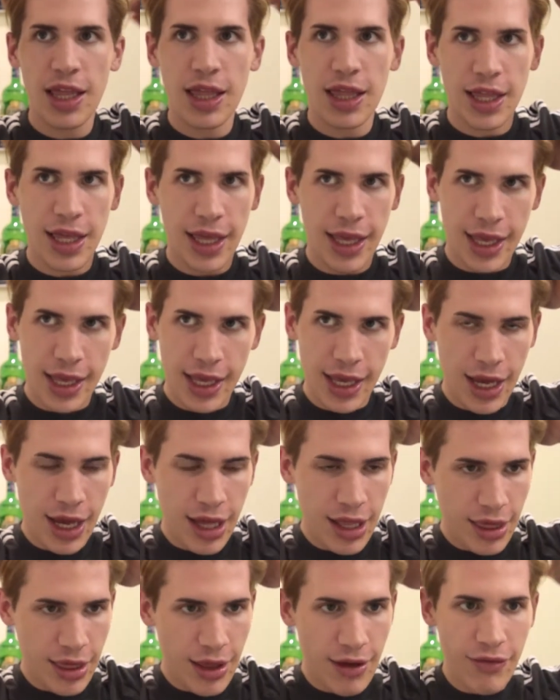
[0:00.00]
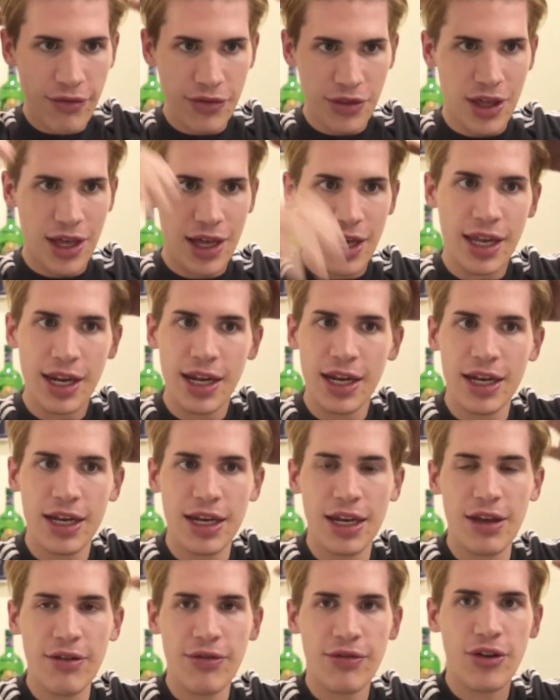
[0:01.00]
like I love that. And
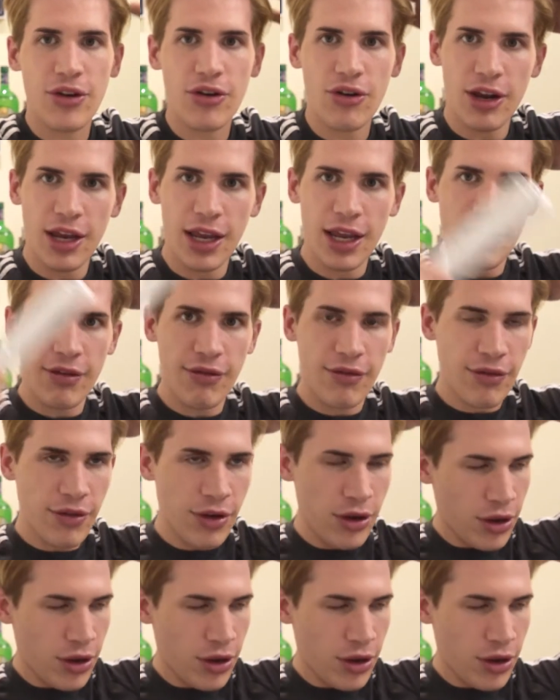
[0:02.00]
if you're in,